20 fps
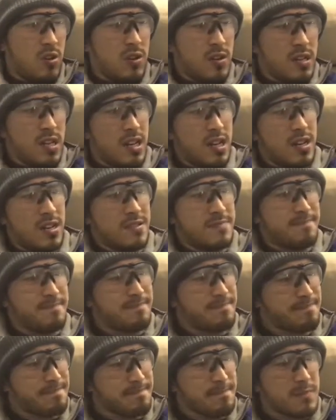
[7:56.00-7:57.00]

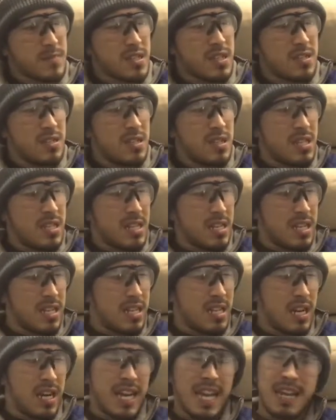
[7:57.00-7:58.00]

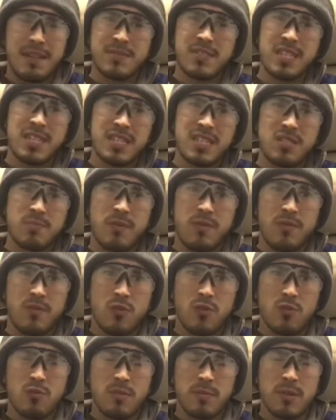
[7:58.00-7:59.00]
I have seen this
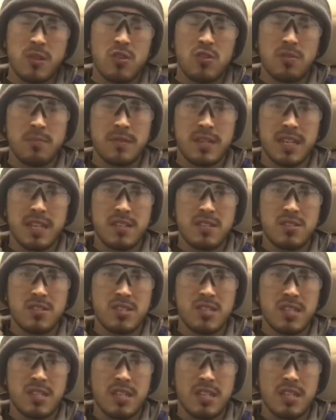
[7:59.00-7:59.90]
before with a lot of beginners,